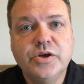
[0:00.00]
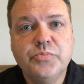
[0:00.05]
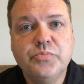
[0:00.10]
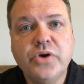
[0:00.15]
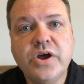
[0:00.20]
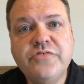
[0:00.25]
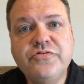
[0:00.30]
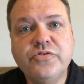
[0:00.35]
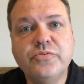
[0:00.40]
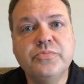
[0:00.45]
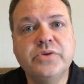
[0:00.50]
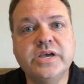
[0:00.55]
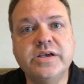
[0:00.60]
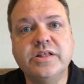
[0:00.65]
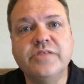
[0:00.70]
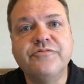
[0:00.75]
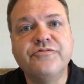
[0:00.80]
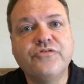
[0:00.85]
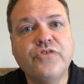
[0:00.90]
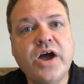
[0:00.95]
Pray for me.
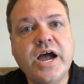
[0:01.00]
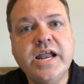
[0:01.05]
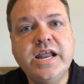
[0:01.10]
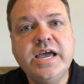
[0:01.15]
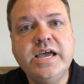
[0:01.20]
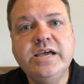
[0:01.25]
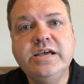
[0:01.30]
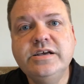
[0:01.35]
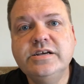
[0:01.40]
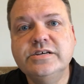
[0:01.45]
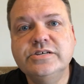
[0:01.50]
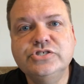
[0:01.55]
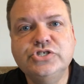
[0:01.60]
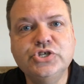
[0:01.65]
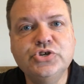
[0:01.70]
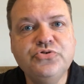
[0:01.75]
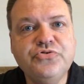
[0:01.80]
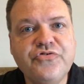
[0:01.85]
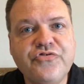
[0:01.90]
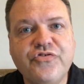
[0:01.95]
Friday,
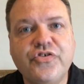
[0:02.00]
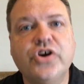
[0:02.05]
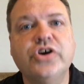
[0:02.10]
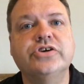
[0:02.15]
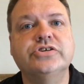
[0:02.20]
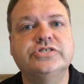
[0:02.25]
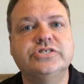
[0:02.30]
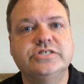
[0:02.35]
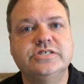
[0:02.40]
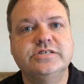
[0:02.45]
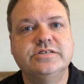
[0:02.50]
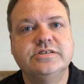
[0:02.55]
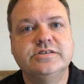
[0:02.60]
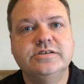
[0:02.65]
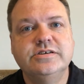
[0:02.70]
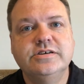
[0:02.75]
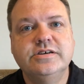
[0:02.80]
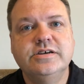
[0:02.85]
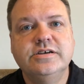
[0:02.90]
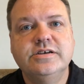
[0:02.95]
June 1st,
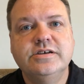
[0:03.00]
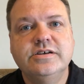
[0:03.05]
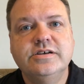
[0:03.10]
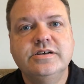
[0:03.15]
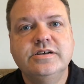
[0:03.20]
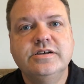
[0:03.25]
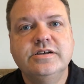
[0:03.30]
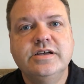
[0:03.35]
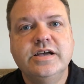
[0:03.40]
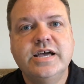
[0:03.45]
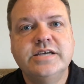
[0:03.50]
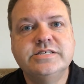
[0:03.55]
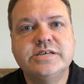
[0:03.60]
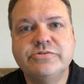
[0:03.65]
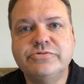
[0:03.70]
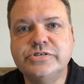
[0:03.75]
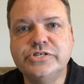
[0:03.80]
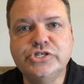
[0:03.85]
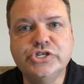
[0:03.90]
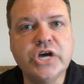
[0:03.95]
as I
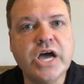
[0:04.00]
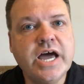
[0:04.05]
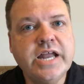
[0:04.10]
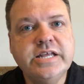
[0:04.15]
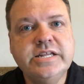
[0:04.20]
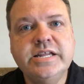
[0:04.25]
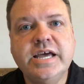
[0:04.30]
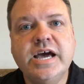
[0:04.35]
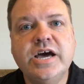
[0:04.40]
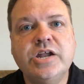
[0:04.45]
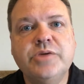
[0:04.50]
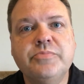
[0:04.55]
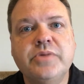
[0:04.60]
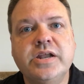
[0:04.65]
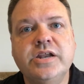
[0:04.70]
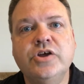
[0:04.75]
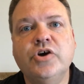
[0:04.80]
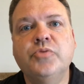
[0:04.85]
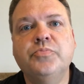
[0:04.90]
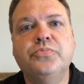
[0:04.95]
was jotting down in my
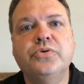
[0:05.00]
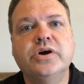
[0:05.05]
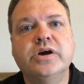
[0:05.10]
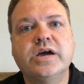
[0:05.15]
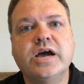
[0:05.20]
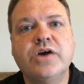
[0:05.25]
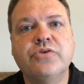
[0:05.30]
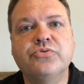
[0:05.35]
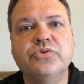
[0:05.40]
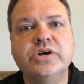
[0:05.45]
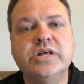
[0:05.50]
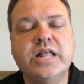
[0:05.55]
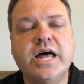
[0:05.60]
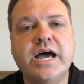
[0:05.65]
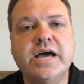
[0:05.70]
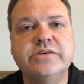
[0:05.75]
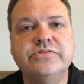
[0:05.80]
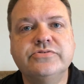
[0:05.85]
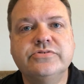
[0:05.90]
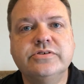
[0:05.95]
notebook, I
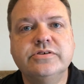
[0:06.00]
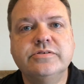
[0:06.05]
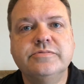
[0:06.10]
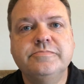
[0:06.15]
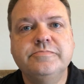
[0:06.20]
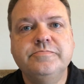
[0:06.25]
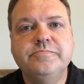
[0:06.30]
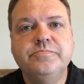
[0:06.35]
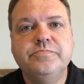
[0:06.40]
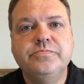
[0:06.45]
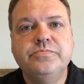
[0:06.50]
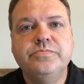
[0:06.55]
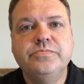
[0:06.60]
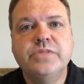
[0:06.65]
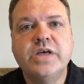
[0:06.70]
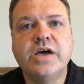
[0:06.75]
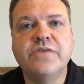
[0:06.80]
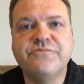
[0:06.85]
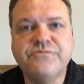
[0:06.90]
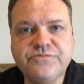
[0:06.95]
realized
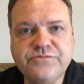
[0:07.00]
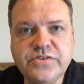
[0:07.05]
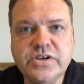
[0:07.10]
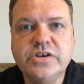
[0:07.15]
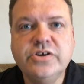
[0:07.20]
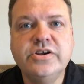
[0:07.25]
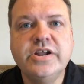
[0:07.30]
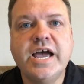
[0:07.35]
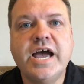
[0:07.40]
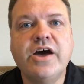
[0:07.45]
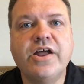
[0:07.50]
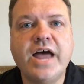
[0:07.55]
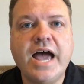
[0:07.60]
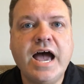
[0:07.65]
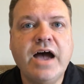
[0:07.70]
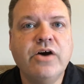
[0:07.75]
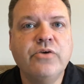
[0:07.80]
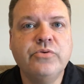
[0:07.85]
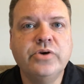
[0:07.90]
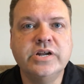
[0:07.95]
I figured out
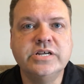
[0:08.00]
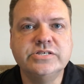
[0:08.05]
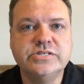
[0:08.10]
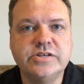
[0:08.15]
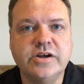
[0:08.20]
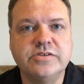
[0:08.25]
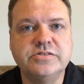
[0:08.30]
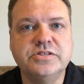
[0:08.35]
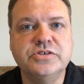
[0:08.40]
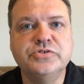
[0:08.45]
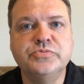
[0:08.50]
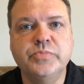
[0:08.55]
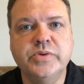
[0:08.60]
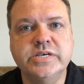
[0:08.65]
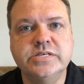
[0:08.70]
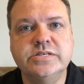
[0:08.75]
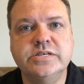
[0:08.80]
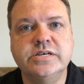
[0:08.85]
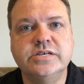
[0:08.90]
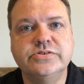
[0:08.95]
how I want to start this
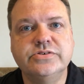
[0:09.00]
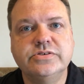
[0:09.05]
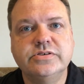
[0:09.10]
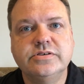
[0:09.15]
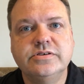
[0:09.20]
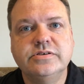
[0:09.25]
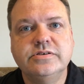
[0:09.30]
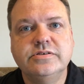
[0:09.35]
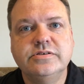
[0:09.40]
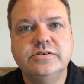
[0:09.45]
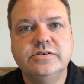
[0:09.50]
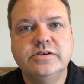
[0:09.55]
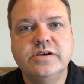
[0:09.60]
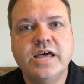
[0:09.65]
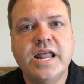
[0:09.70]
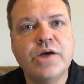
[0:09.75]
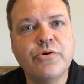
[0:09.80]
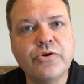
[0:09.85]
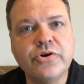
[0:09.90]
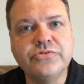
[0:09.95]
business.
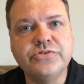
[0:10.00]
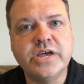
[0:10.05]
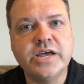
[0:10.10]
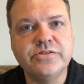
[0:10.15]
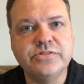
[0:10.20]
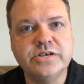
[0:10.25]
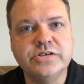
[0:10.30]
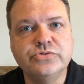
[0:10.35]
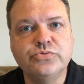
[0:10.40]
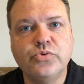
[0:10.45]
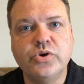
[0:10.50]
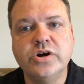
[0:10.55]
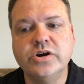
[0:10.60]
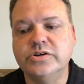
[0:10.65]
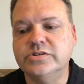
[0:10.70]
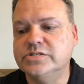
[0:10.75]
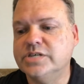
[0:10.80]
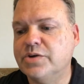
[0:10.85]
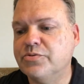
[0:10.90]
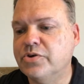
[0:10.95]
And I wrote down these
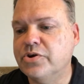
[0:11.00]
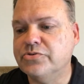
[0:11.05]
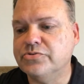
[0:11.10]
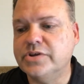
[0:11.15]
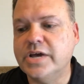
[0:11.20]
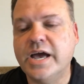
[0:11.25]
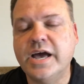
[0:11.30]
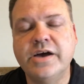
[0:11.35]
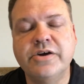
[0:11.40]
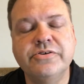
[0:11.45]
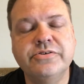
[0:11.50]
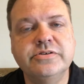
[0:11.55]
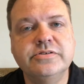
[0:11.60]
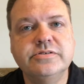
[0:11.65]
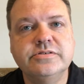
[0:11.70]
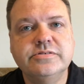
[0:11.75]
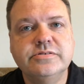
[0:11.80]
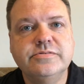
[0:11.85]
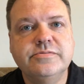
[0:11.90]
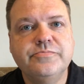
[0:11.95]
words. I wrote down,
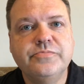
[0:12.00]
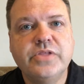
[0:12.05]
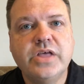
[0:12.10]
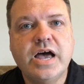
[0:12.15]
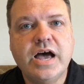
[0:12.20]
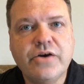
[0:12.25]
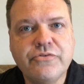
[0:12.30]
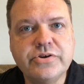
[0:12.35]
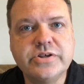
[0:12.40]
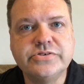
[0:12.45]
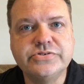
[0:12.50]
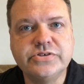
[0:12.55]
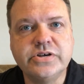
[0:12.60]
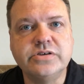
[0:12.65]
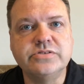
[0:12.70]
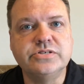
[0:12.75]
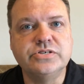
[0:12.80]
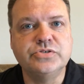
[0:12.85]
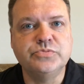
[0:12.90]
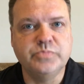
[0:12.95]
I want to
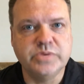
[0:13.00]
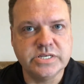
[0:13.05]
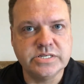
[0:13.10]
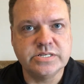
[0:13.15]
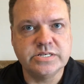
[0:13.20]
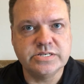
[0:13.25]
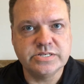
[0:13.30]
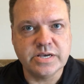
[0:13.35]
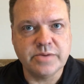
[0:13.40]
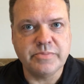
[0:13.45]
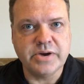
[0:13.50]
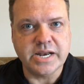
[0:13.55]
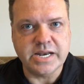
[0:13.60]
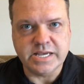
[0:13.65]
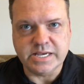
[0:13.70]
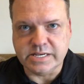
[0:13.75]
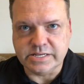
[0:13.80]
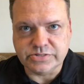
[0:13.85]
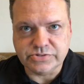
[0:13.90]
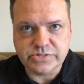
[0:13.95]
start this business on my
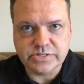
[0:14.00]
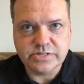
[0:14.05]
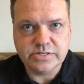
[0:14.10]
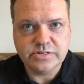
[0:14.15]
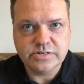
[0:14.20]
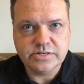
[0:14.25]
knees.